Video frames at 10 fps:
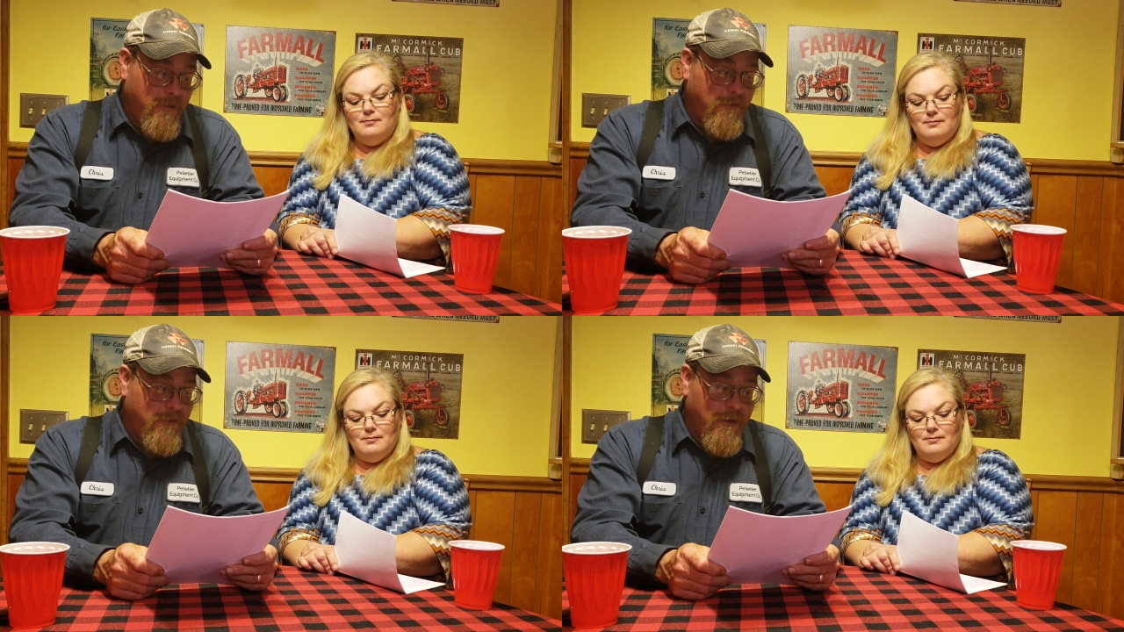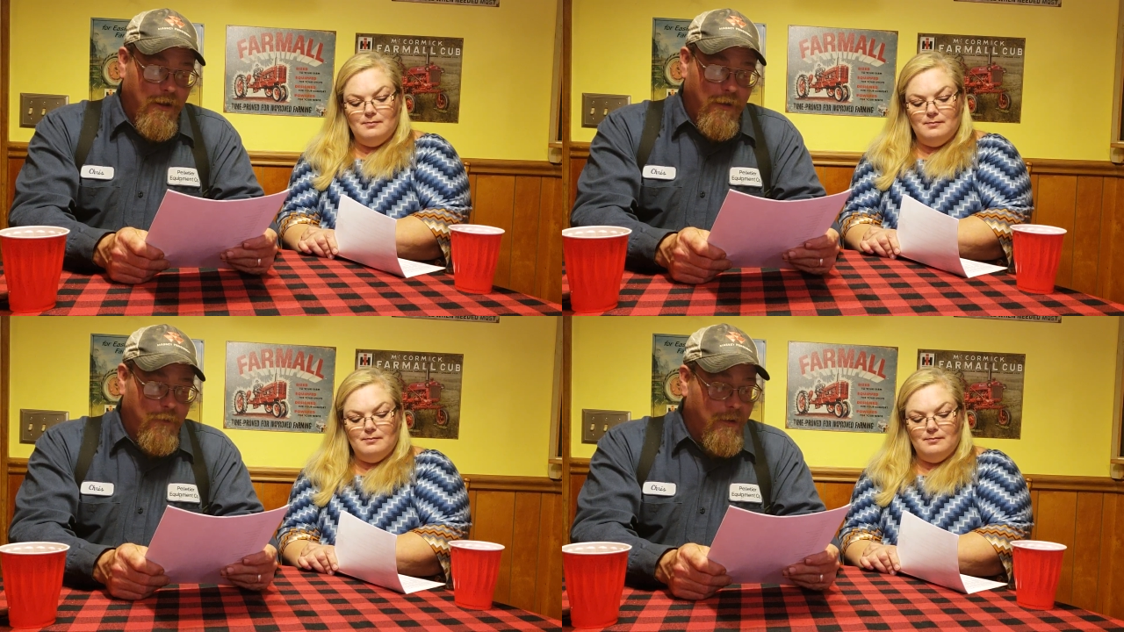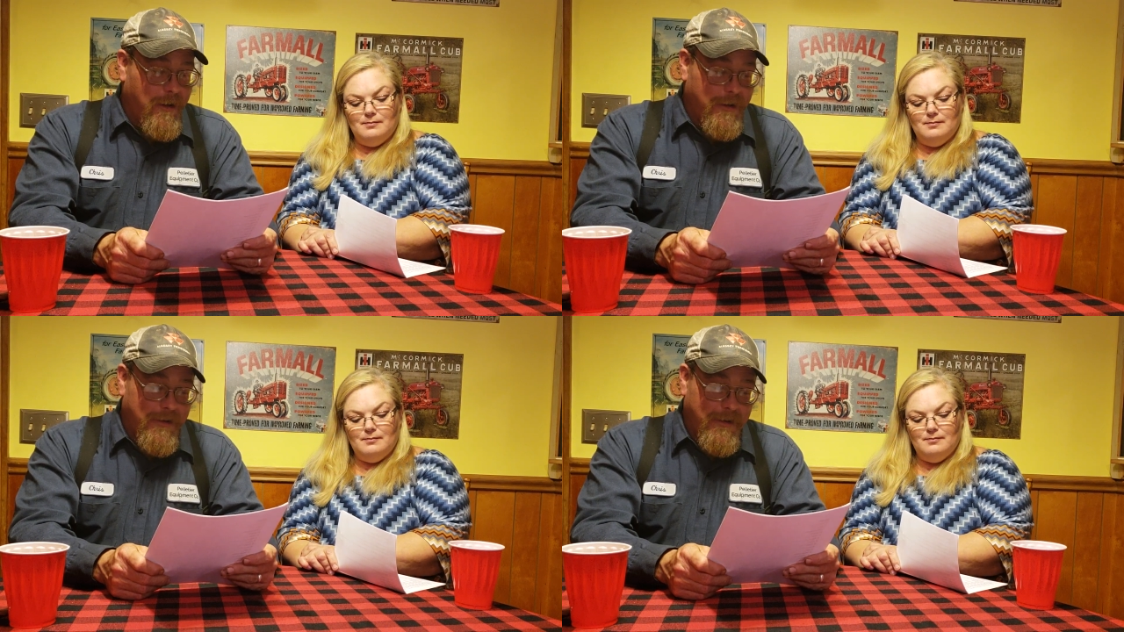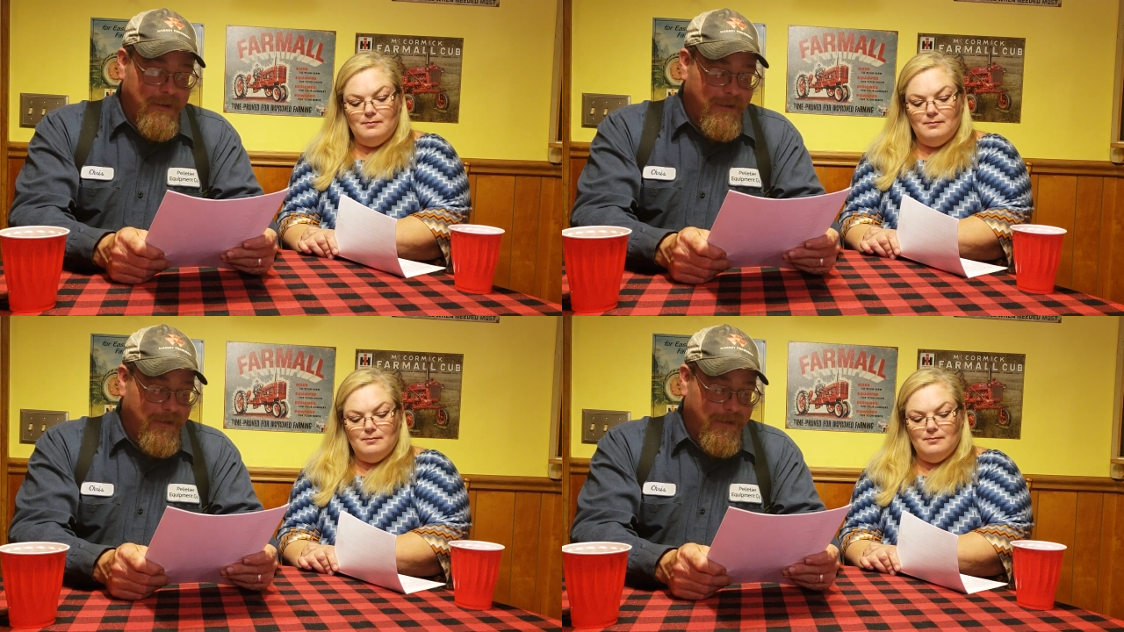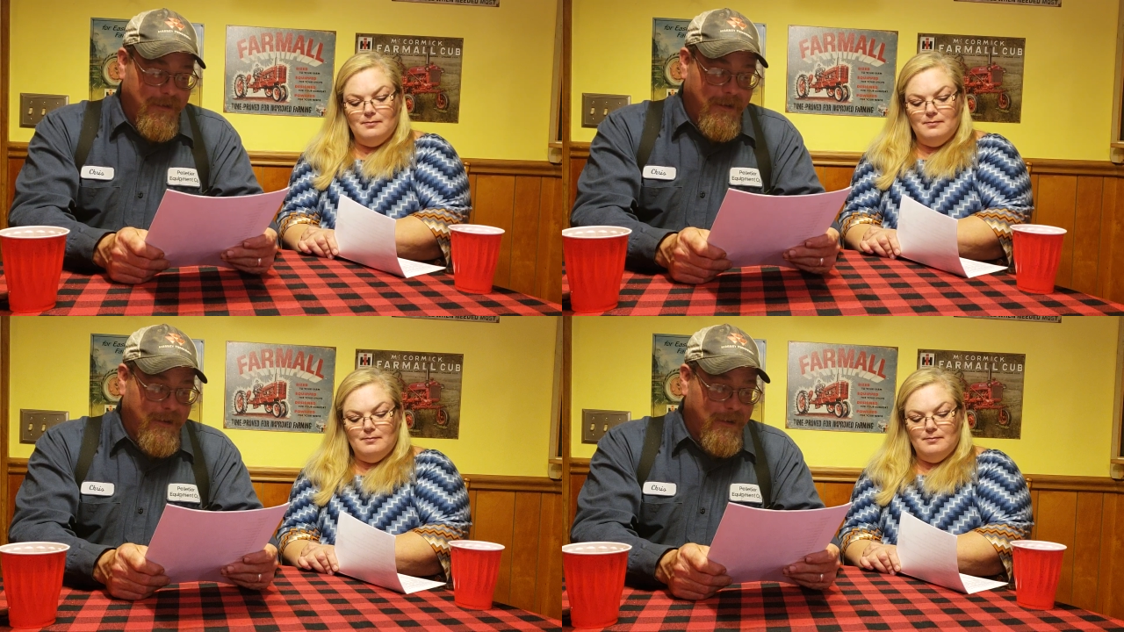Speaker 1: No idea.
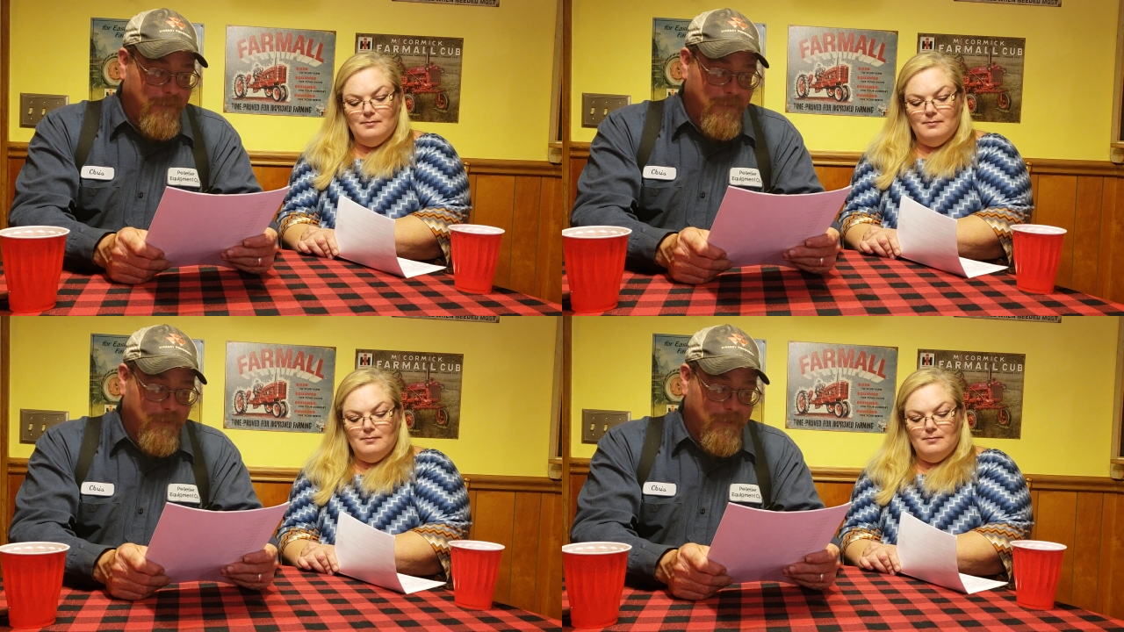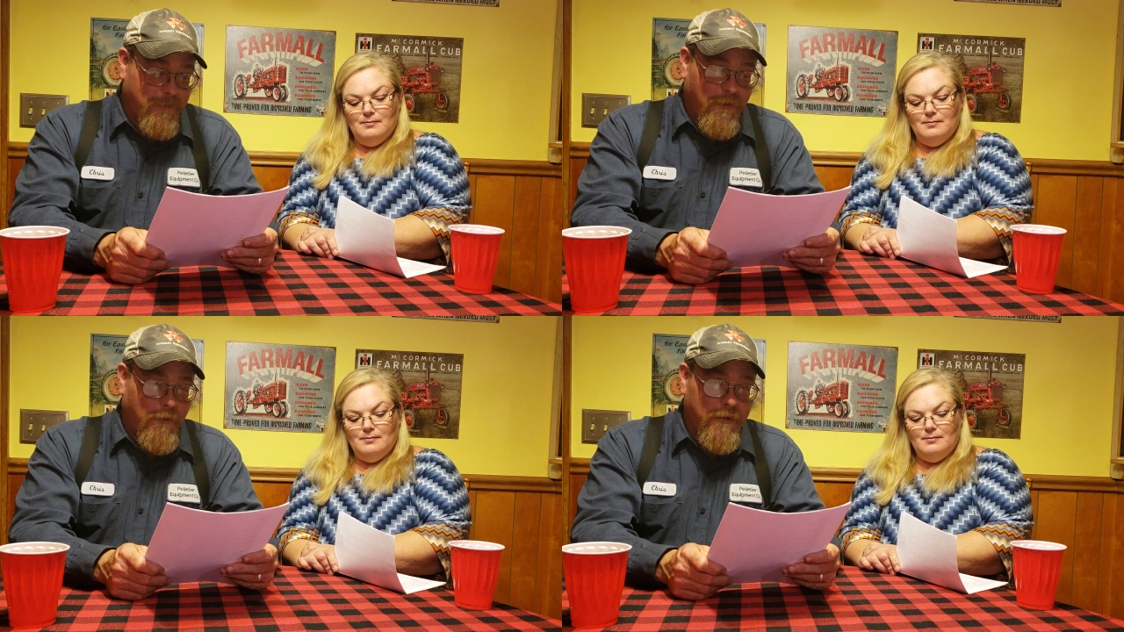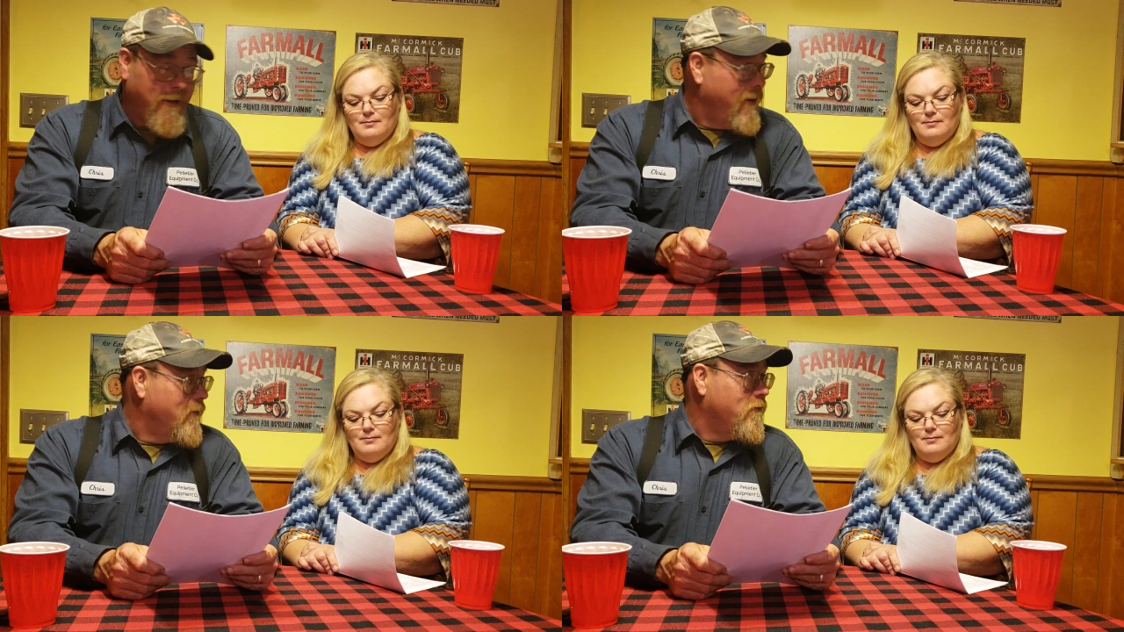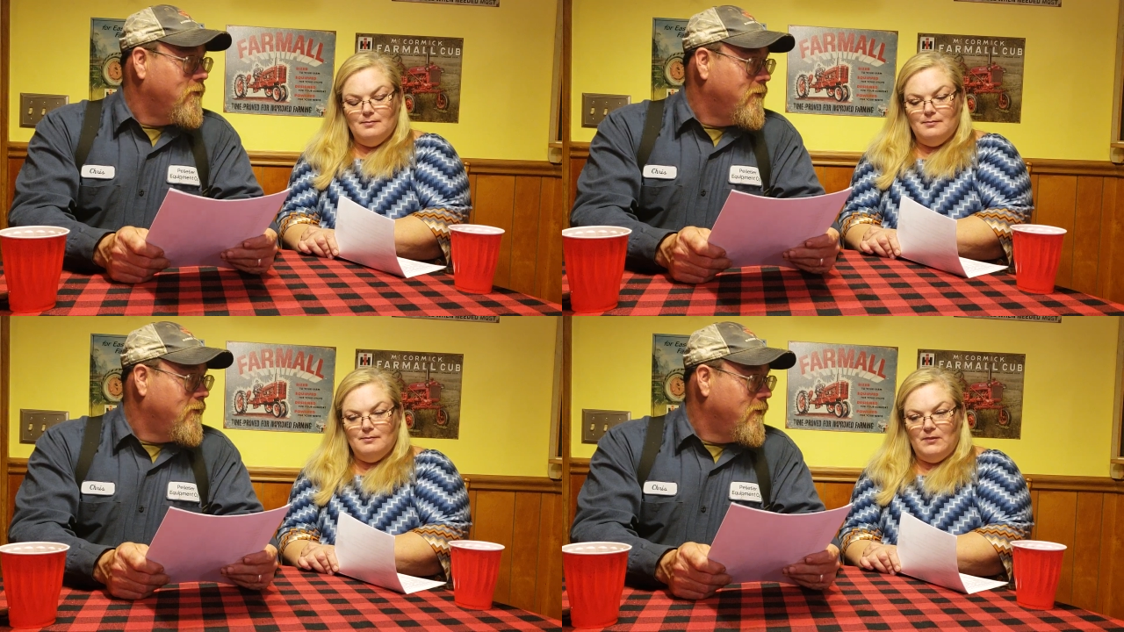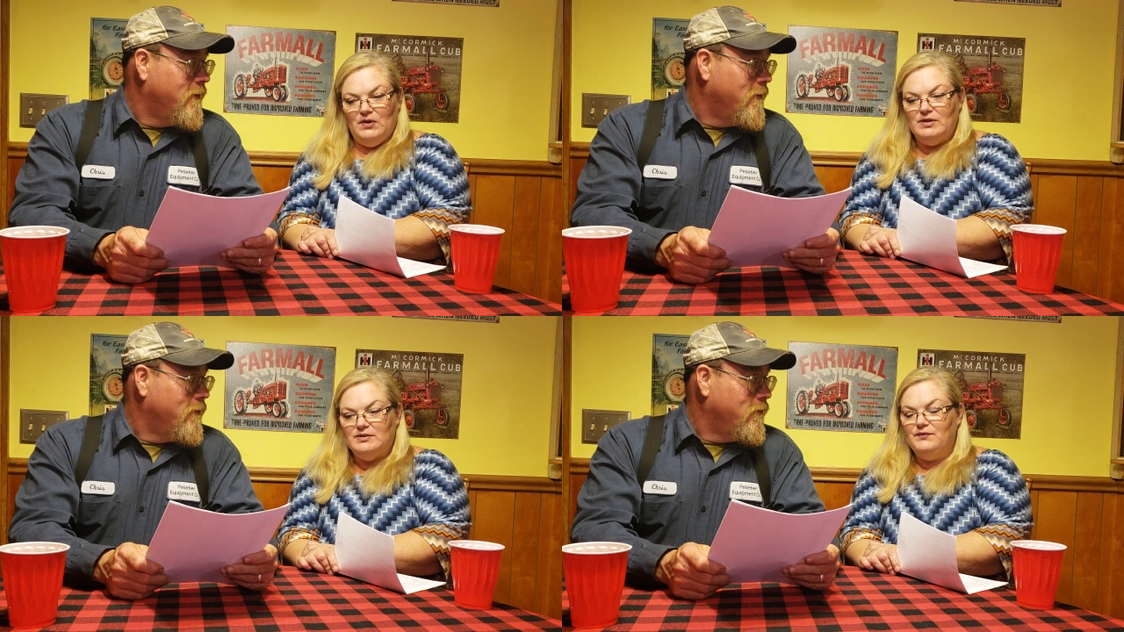Can't even start to guess.
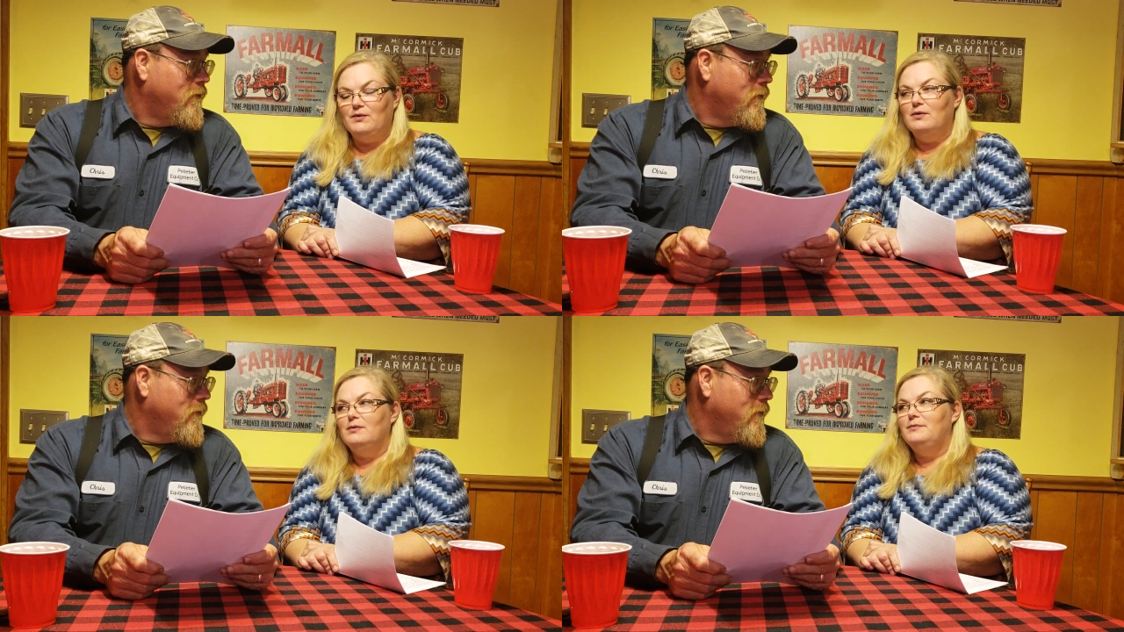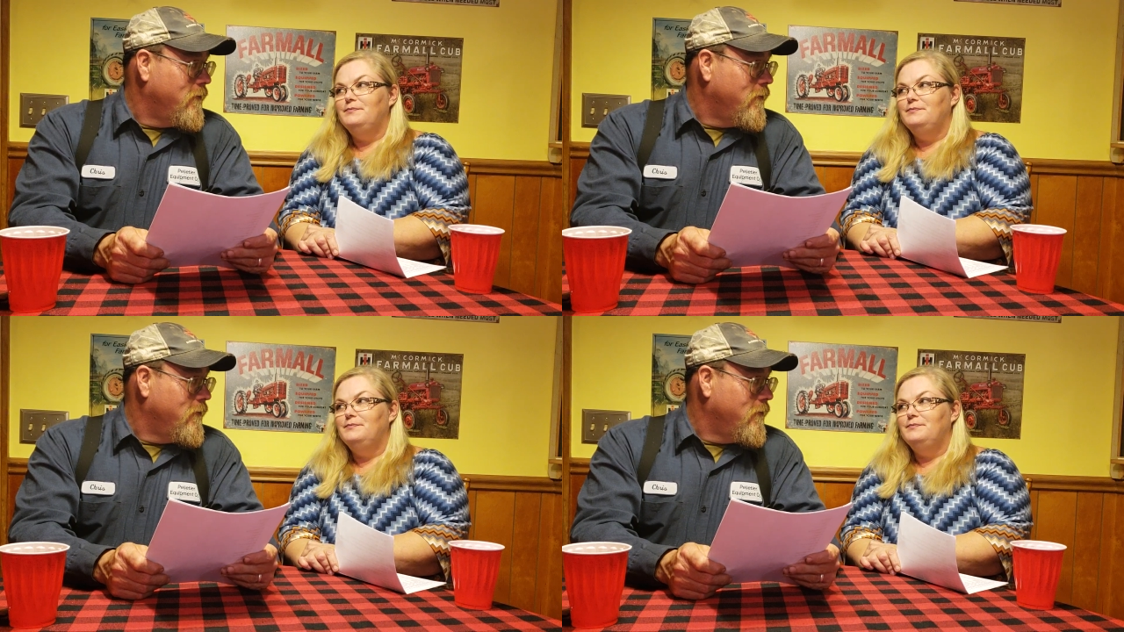It's full.